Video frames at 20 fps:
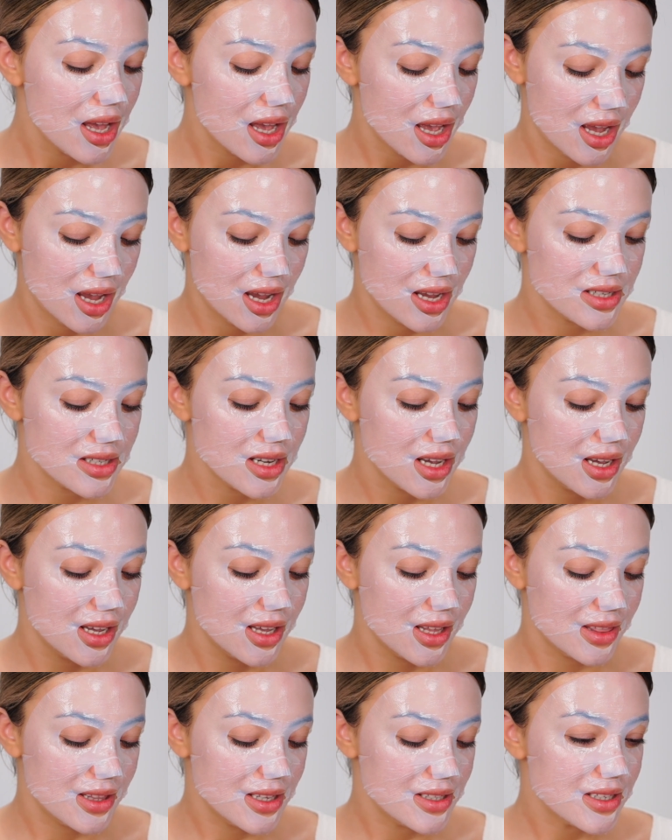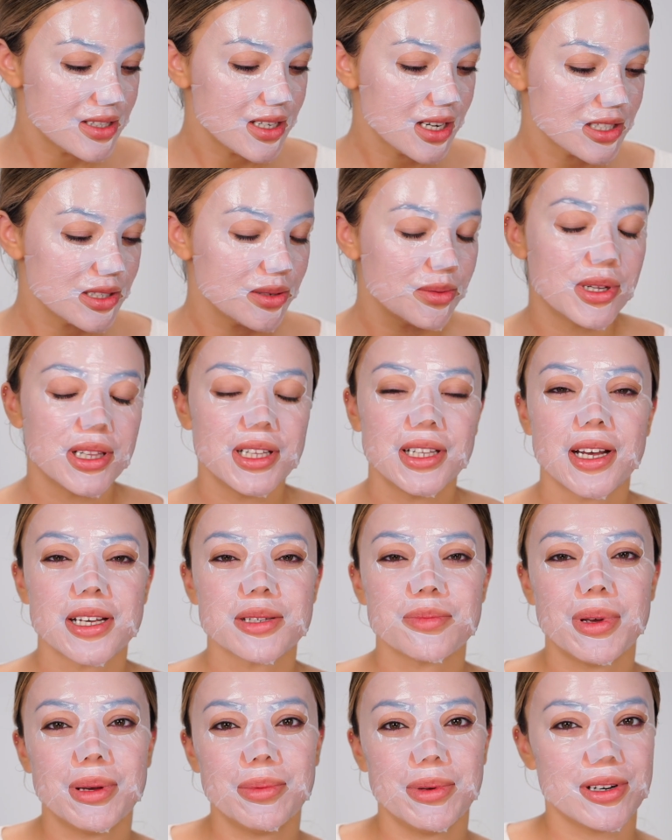And this is actually really
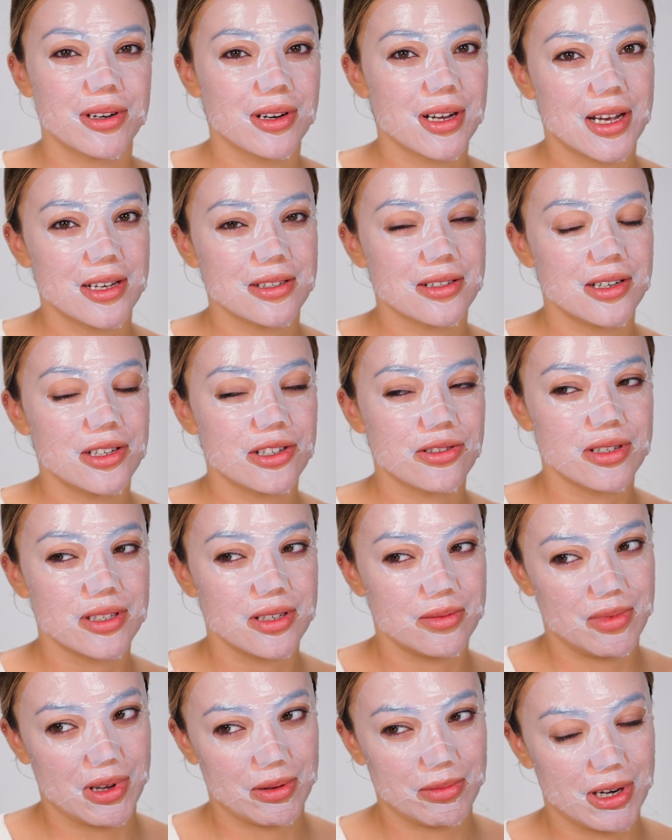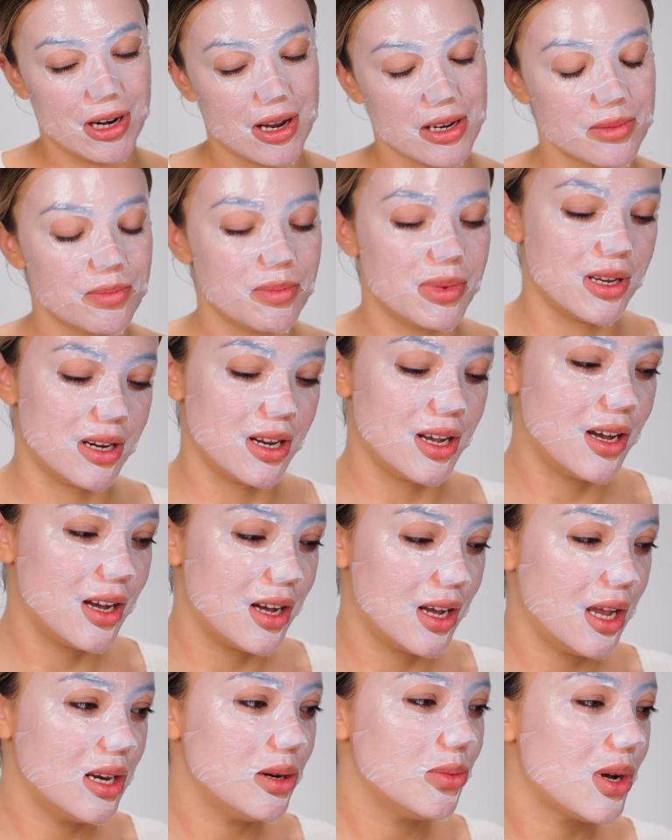nice. Maybe you guys are interested, maybe not. But
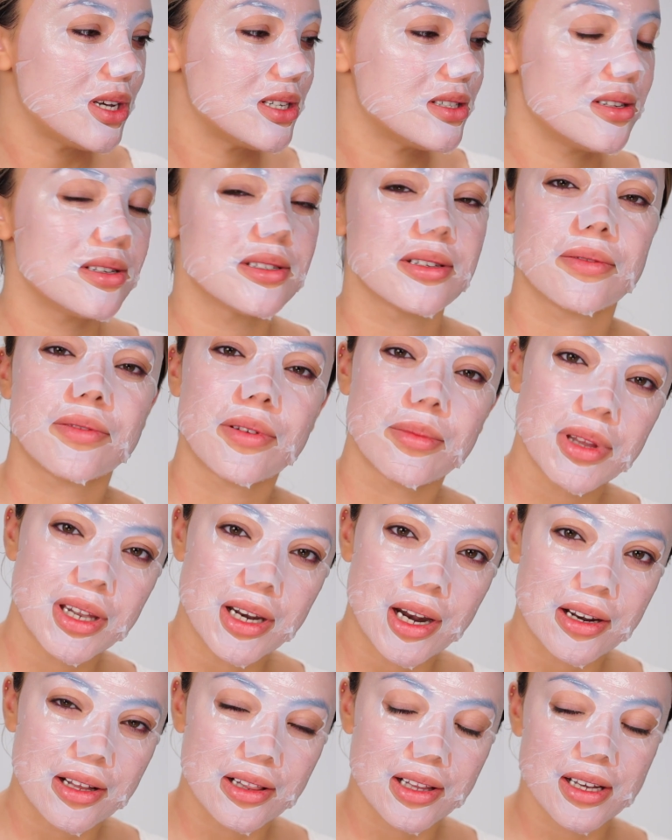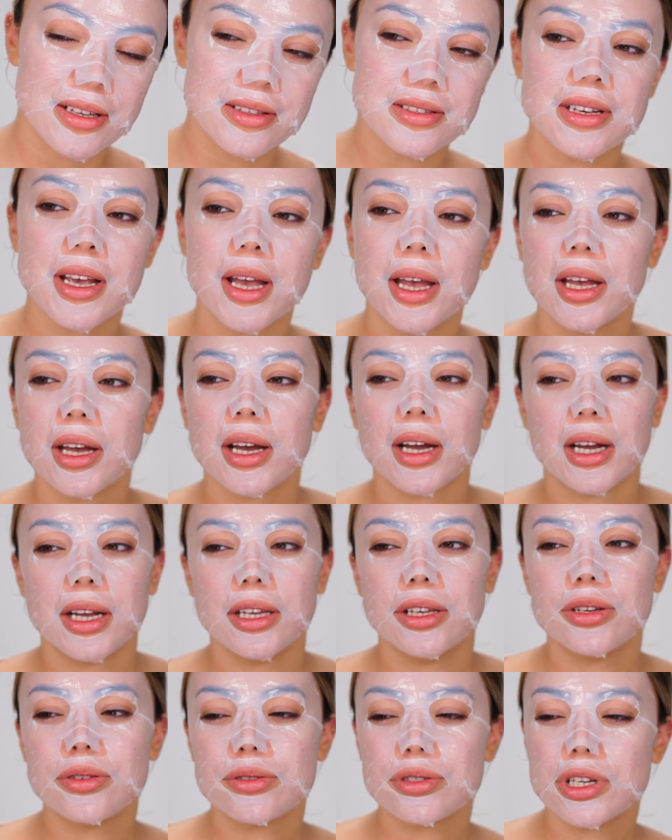anyways, since I'm from the Netherlands, I
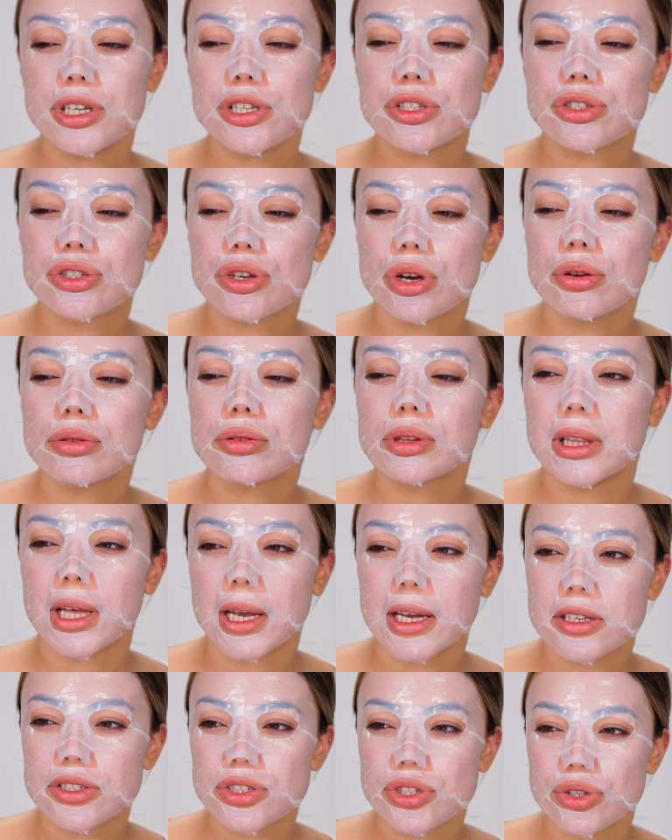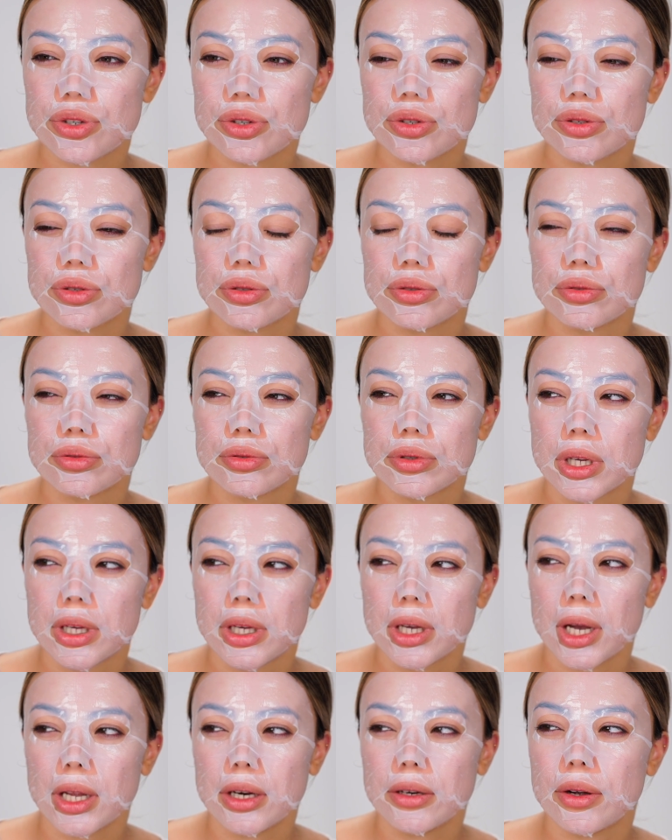usually don't like to,
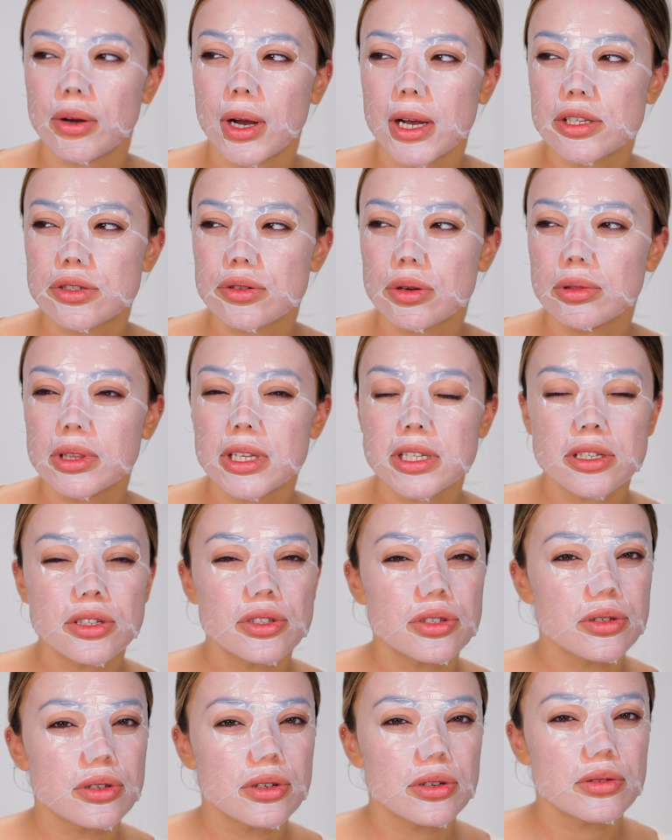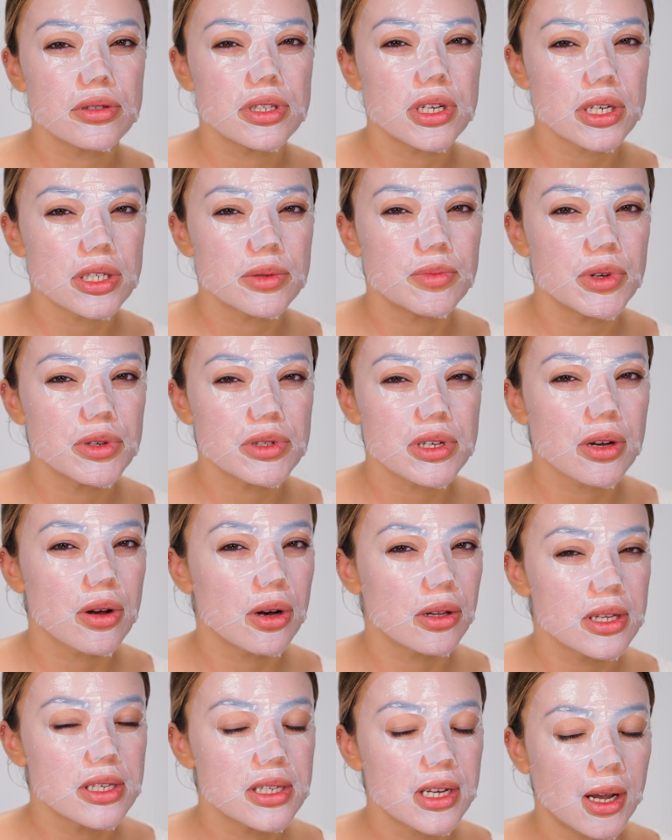I don't know, I don't listen to Dutch music
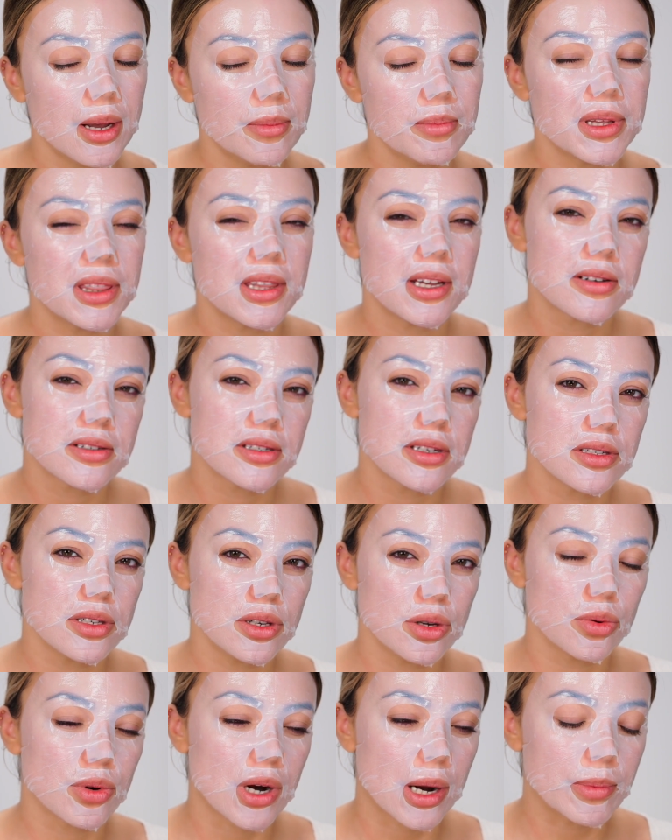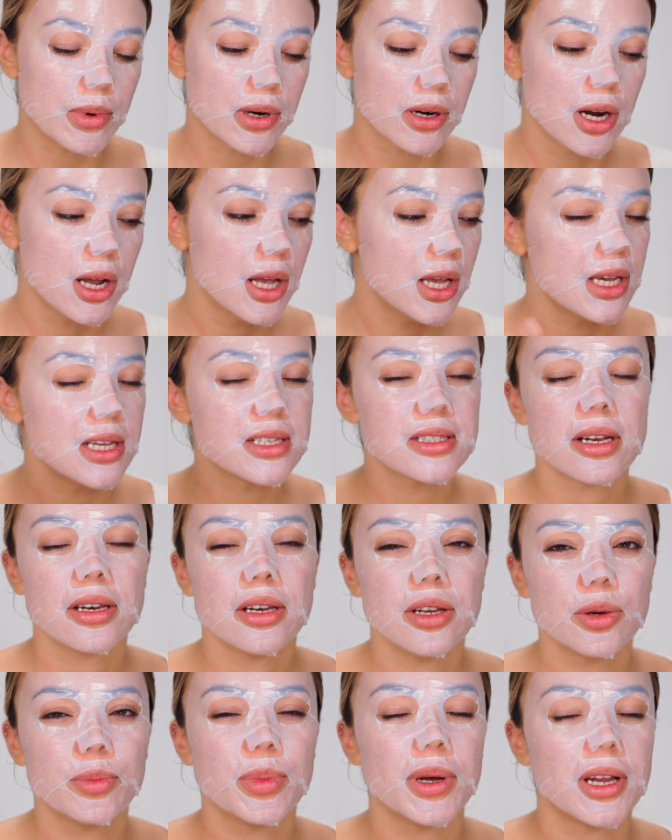all the time. But there's this new rapper. He's not
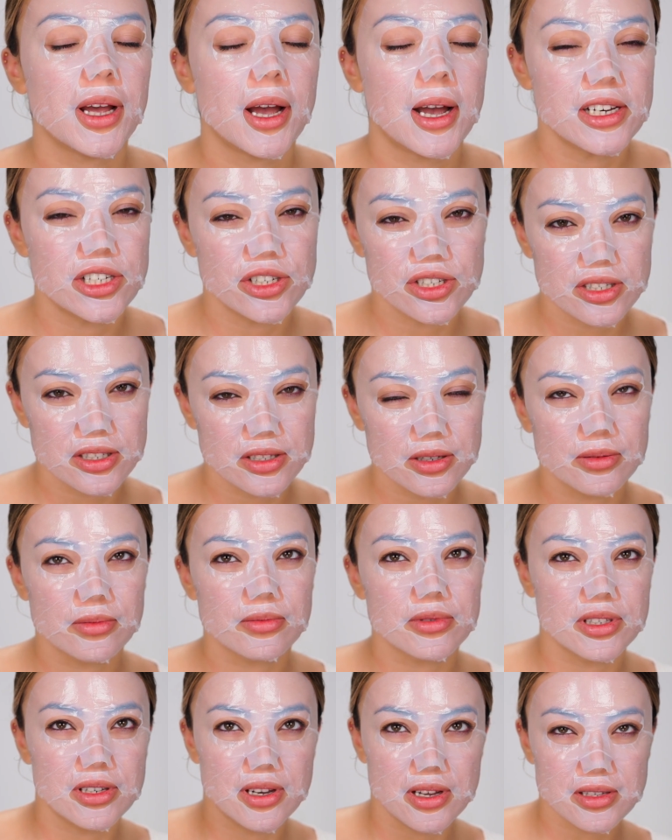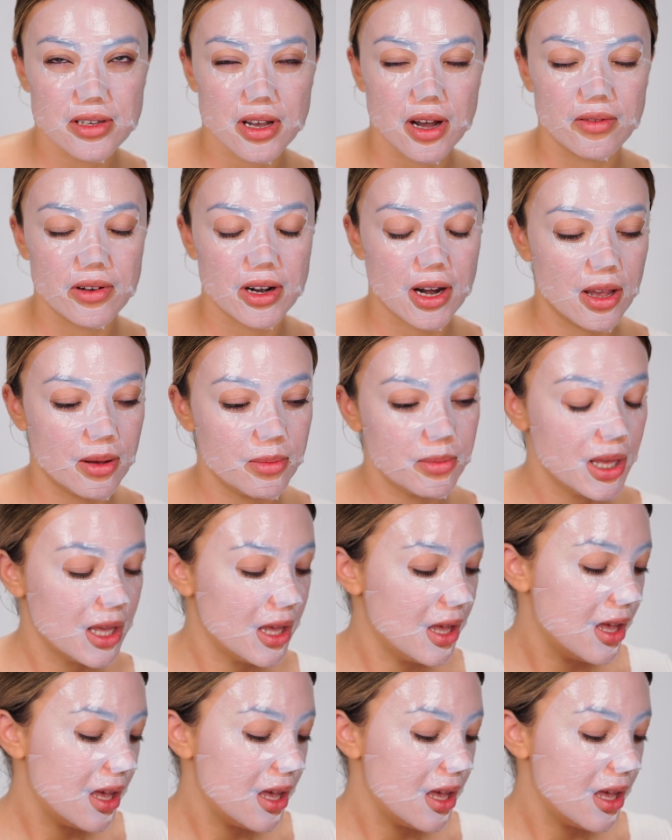new, but I just discovered him.